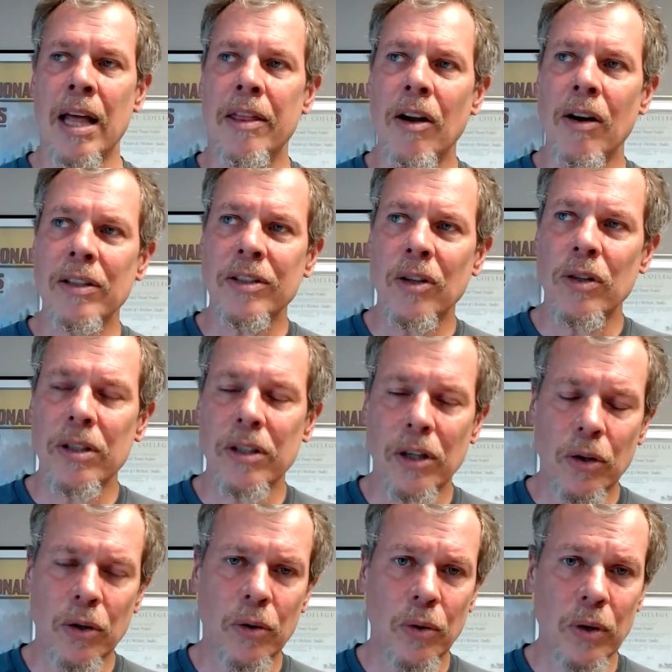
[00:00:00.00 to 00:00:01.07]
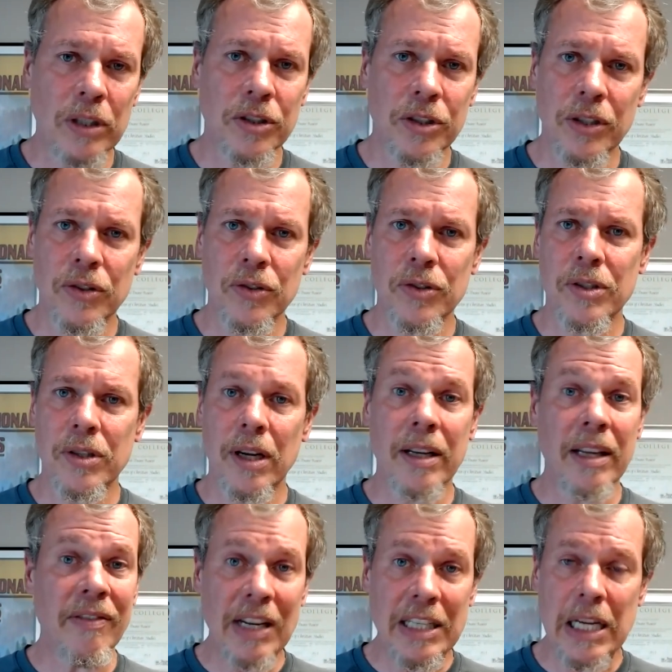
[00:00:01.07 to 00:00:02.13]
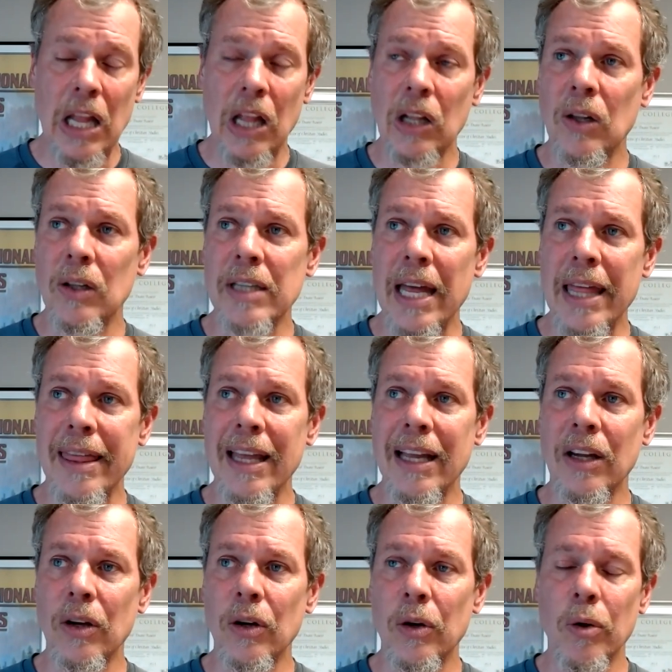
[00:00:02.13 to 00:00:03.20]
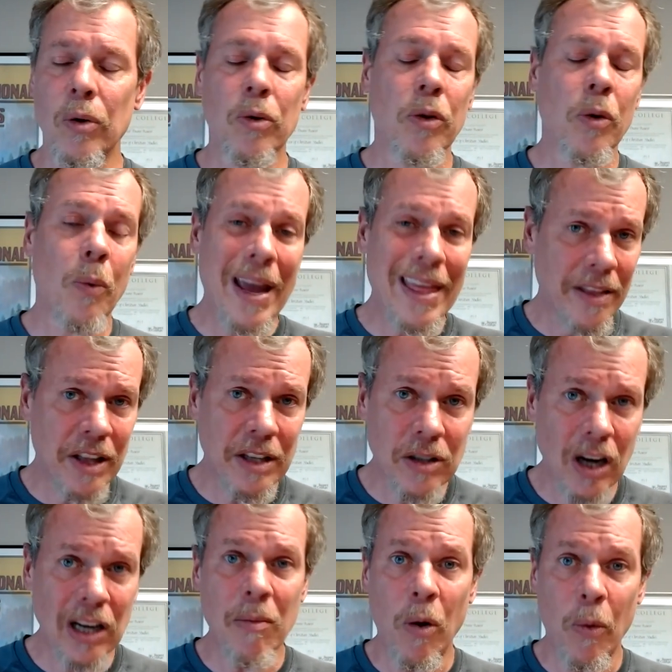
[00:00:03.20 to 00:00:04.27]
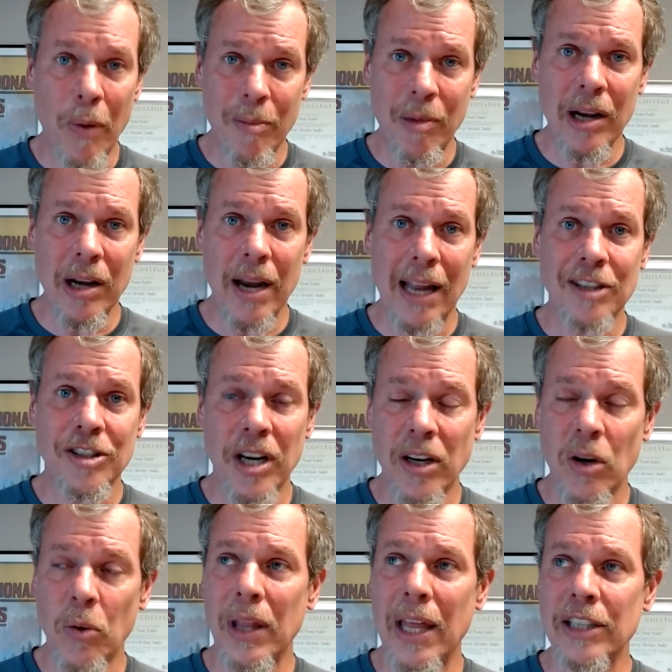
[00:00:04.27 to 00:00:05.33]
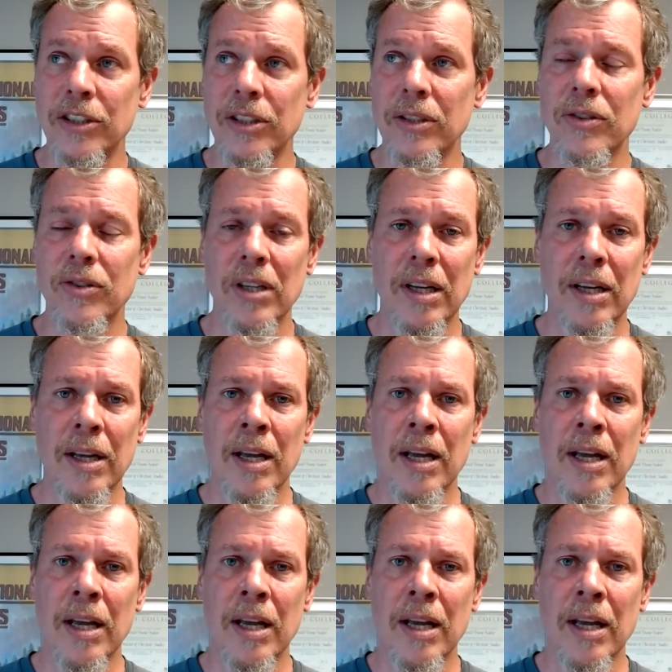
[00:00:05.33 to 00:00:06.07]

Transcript: There are certain Christians, evangelicals, I think, who the way that they talk about women and gender relations